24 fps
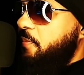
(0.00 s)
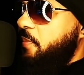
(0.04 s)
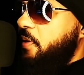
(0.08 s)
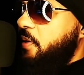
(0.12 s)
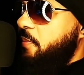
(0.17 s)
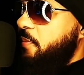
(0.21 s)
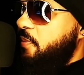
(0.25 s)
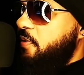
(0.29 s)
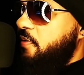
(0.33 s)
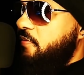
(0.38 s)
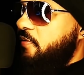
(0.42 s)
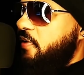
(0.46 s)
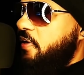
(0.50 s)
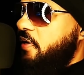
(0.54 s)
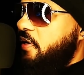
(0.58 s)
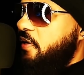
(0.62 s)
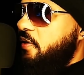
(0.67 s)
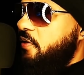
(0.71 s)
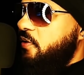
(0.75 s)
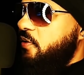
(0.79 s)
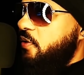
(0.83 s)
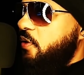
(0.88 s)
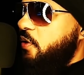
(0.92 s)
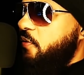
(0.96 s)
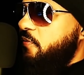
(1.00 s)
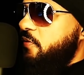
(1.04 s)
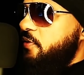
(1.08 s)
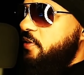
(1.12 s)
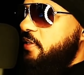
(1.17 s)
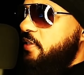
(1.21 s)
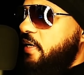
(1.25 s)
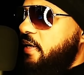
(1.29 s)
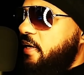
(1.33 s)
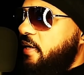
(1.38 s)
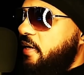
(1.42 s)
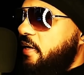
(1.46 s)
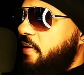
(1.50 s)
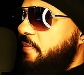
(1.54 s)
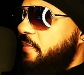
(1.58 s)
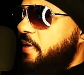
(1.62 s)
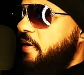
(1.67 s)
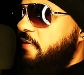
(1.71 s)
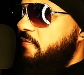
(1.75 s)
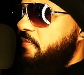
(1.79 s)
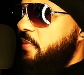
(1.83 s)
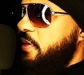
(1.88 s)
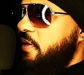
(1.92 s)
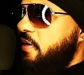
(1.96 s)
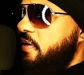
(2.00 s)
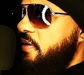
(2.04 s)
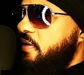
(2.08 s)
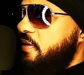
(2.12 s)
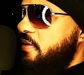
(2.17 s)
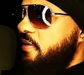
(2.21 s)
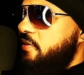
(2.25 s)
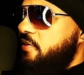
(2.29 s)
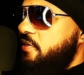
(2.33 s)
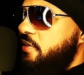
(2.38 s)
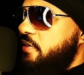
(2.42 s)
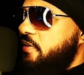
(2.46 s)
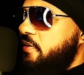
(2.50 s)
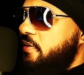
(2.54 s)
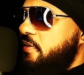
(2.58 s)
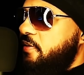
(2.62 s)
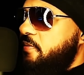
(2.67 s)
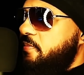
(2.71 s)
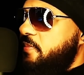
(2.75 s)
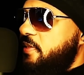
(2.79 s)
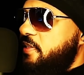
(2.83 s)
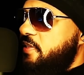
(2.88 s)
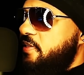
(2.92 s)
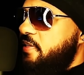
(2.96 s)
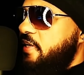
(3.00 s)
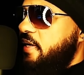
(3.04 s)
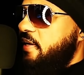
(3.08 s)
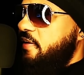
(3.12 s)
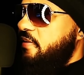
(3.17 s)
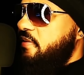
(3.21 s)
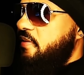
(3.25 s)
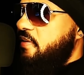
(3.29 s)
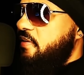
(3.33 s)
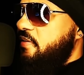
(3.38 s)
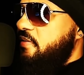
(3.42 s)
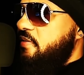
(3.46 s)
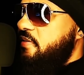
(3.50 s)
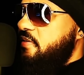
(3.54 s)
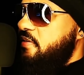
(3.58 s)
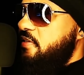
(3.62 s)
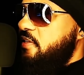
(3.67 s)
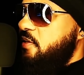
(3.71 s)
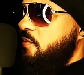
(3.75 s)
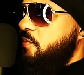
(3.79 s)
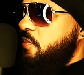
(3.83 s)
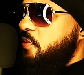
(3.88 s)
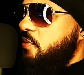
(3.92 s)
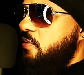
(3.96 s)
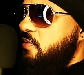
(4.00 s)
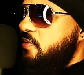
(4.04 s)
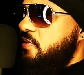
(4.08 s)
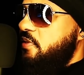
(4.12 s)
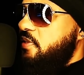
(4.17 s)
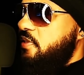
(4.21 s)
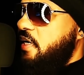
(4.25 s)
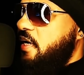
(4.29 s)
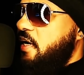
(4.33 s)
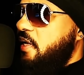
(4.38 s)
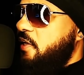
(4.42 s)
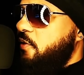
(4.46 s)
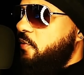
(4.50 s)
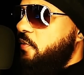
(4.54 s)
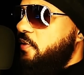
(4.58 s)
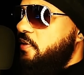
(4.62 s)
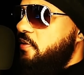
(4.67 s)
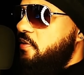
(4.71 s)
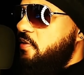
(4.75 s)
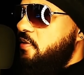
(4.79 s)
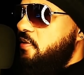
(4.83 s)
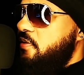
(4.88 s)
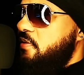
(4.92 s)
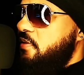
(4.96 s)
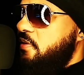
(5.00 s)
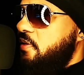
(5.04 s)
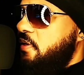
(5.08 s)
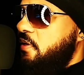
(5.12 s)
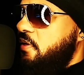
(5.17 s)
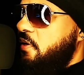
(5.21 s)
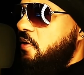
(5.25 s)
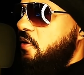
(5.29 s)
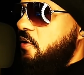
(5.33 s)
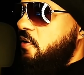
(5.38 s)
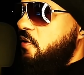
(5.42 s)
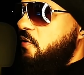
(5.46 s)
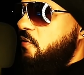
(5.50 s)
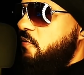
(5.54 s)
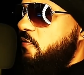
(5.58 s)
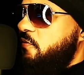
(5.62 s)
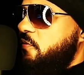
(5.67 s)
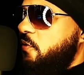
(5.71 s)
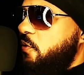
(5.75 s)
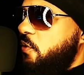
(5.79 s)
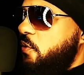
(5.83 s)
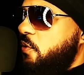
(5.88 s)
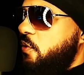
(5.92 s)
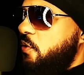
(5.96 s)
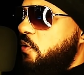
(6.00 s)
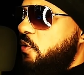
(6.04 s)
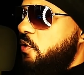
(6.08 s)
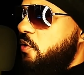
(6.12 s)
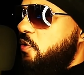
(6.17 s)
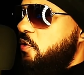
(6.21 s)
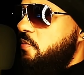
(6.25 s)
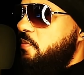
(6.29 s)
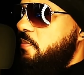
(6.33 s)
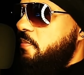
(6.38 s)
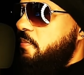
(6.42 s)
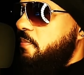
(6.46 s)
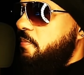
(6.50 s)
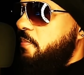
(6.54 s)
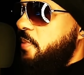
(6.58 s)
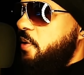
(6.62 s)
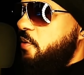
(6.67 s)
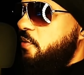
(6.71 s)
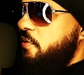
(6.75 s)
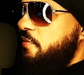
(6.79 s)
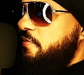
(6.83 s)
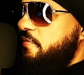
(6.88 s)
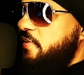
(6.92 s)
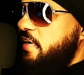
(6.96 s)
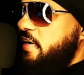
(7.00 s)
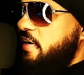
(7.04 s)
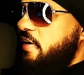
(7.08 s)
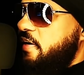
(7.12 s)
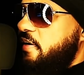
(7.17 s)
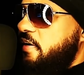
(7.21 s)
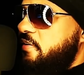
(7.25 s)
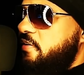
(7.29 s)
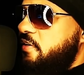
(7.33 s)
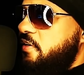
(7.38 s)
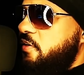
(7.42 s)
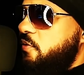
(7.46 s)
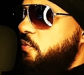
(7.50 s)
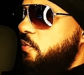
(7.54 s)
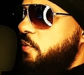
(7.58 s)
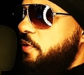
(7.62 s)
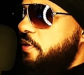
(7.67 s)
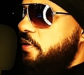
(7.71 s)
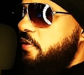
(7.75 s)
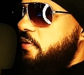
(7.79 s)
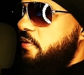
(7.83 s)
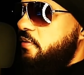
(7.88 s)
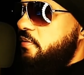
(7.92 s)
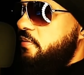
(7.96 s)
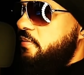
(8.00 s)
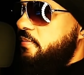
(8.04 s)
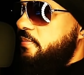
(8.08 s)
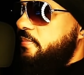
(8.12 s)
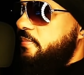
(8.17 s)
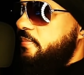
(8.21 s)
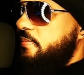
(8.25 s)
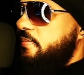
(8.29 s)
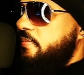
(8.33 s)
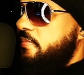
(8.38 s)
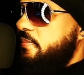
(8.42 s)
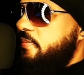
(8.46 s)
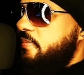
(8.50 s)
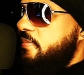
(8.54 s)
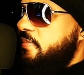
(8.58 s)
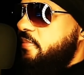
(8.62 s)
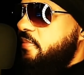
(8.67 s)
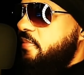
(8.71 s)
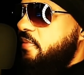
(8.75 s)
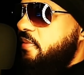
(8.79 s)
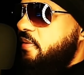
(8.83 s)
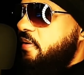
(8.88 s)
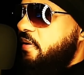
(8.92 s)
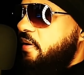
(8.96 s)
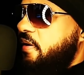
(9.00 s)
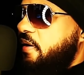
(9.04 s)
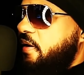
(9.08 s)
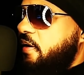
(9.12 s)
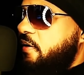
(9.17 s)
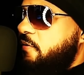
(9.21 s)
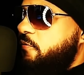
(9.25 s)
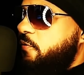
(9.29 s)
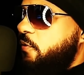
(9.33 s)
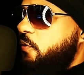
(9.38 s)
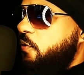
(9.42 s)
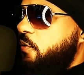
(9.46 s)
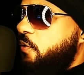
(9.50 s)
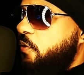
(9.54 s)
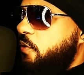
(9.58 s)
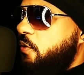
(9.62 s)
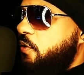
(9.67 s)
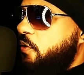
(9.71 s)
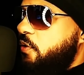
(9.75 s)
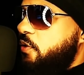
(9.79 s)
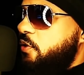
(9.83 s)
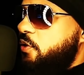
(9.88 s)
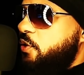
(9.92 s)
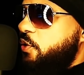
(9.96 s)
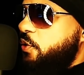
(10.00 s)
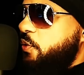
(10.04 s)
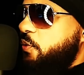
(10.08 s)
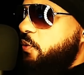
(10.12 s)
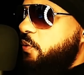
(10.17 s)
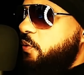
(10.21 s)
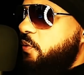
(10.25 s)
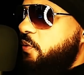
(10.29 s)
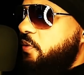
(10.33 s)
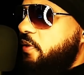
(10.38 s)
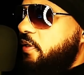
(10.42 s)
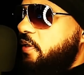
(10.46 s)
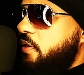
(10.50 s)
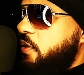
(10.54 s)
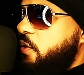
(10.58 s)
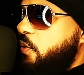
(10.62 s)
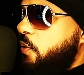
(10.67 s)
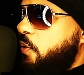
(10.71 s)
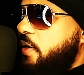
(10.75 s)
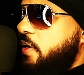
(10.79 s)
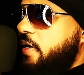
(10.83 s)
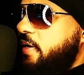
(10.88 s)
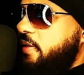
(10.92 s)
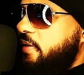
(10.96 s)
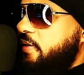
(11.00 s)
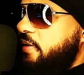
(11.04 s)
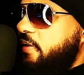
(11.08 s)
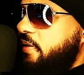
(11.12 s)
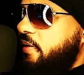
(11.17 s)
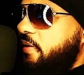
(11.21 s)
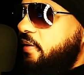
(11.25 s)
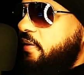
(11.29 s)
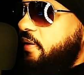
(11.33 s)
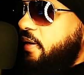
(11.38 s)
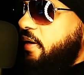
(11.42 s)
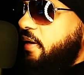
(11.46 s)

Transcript: people of color over time have begun to mistake this simple tolerance for bona fide goodwill and for true equality